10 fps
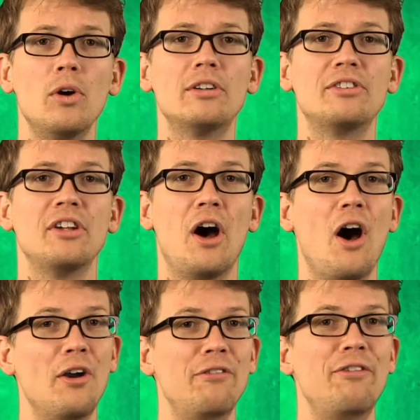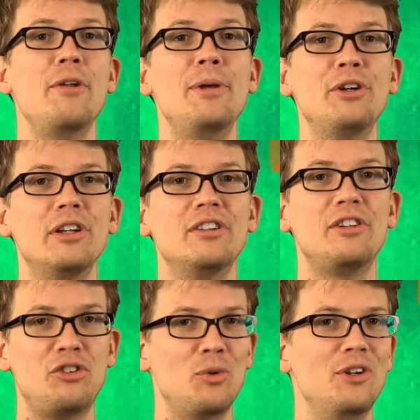Quarks are a fundamental
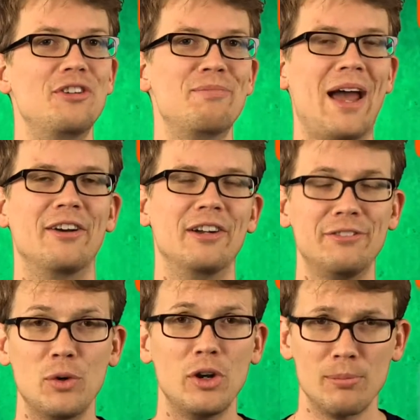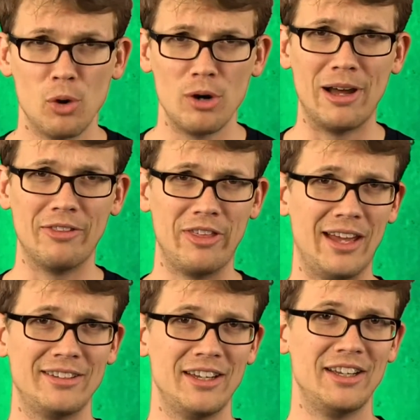constituent of matter, and if you want to know more about
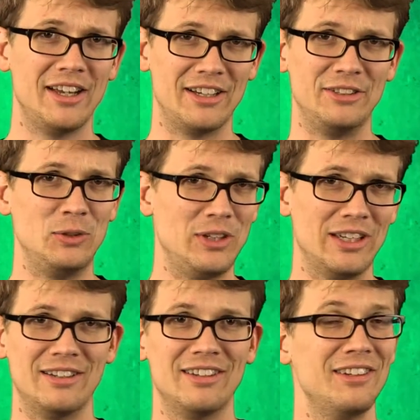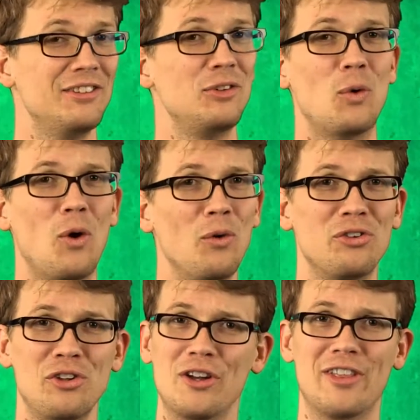that, you can listen to a
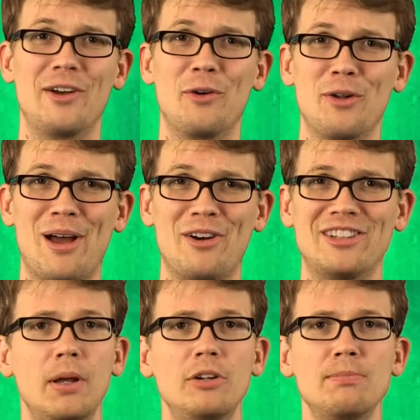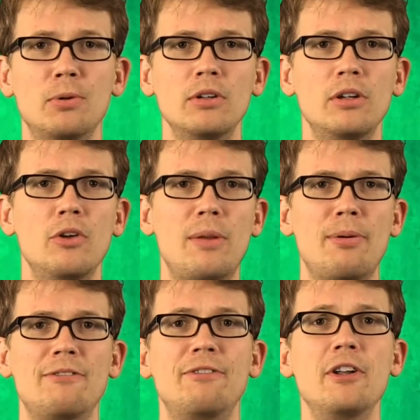whole song that I wrote about it. But it's important to note
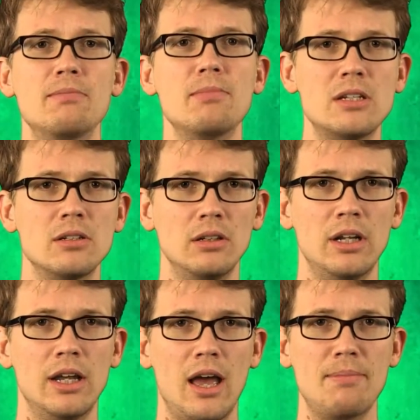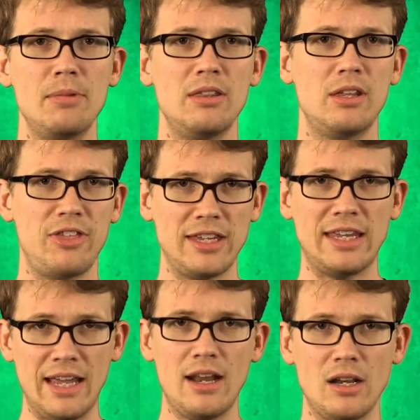that by fundamental, I mean that they
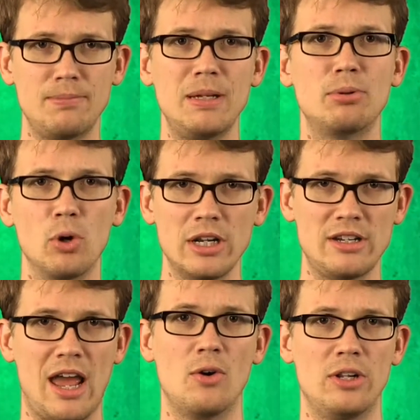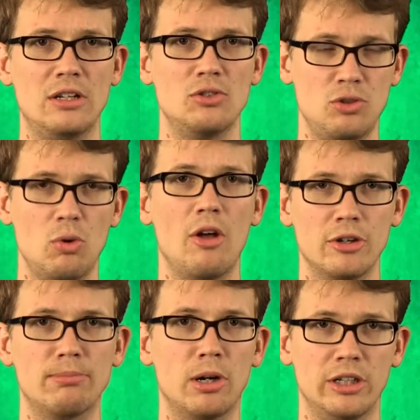cannot be broken down into
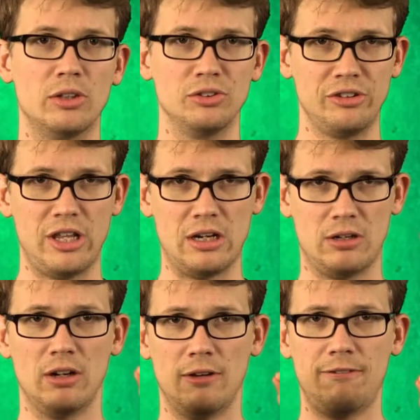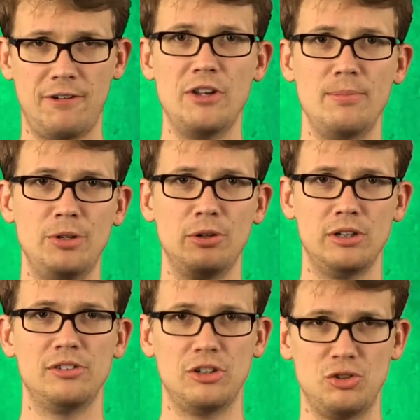other particles. They are a fundamental
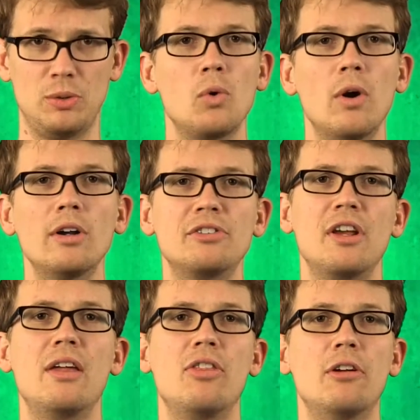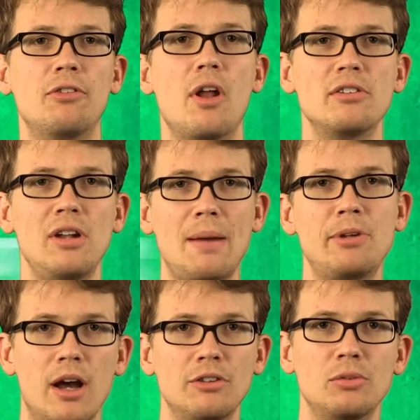constituent. Quarks and their friends
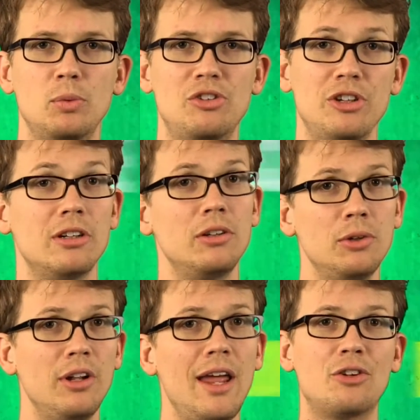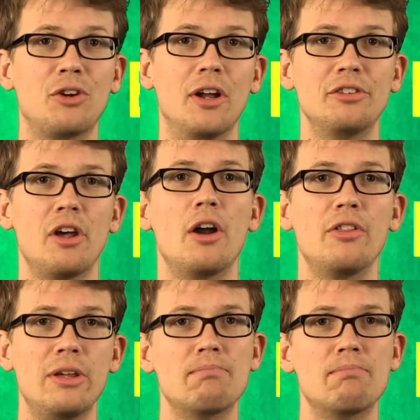leptons, which include electrons, are the